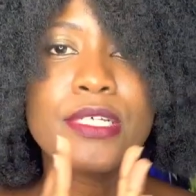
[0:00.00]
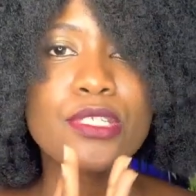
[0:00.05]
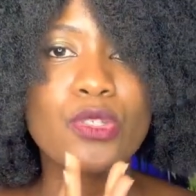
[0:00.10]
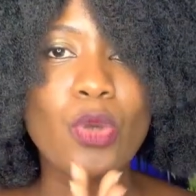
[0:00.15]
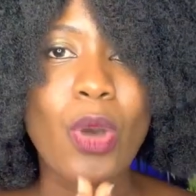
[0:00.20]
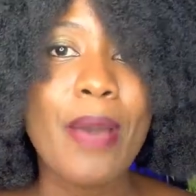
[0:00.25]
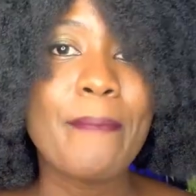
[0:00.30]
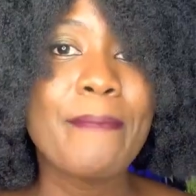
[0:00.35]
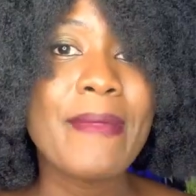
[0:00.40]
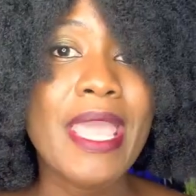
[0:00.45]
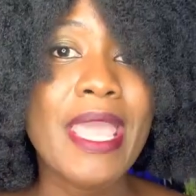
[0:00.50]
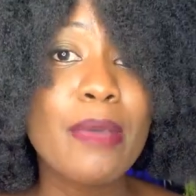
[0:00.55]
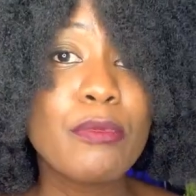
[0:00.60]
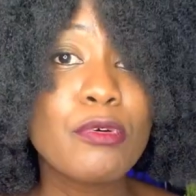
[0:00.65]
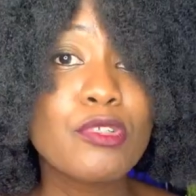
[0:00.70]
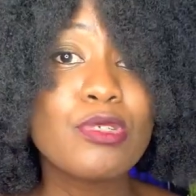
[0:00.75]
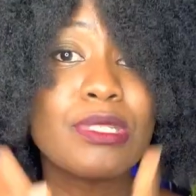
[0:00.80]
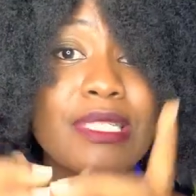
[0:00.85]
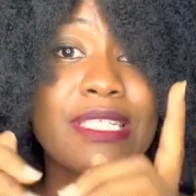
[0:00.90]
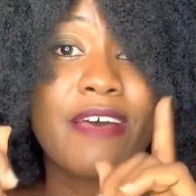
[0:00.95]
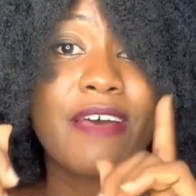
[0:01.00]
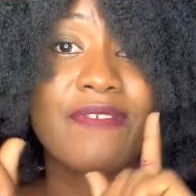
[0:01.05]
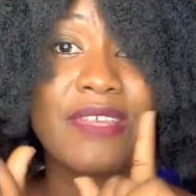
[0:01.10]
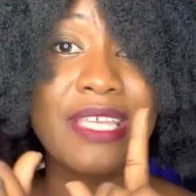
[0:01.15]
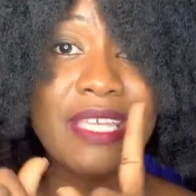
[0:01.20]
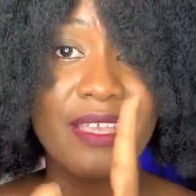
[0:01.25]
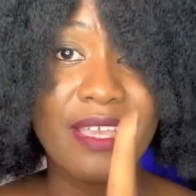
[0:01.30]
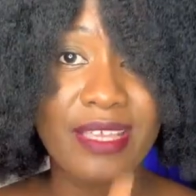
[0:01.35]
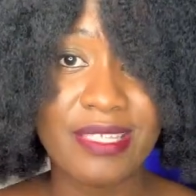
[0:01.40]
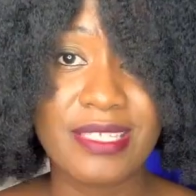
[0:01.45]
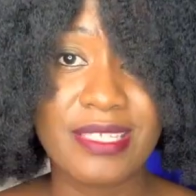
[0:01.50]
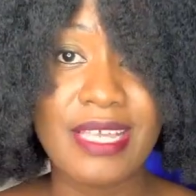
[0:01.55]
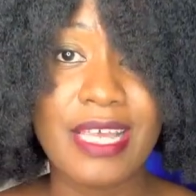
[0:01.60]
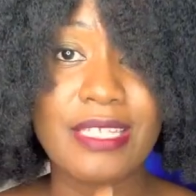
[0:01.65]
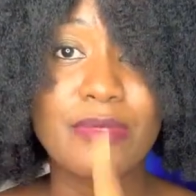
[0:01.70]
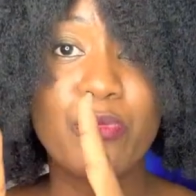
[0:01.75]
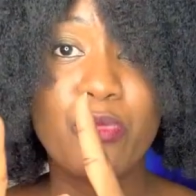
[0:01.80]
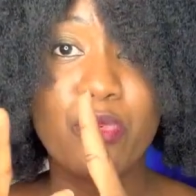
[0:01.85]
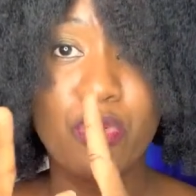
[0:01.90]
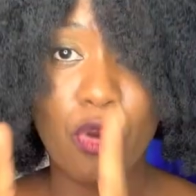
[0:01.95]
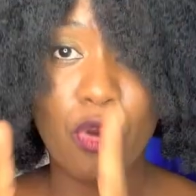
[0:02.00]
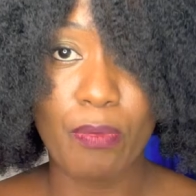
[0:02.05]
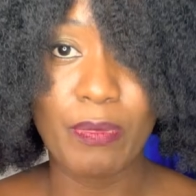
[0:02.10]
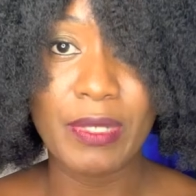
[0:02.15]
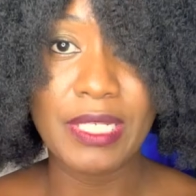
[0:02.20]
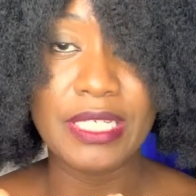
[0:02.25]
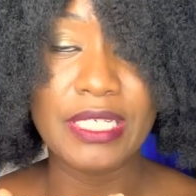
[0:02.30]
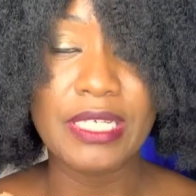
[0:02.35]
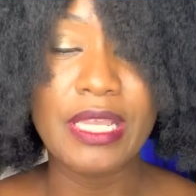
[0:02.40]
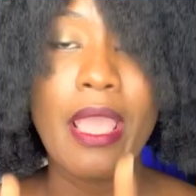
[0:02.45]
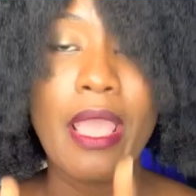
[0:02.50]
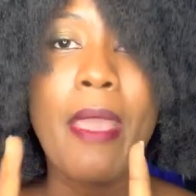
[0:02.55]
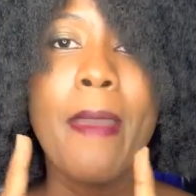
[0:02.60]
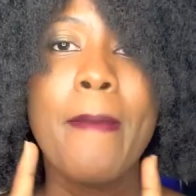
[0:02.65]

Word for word: So I'm able to navigate that properly.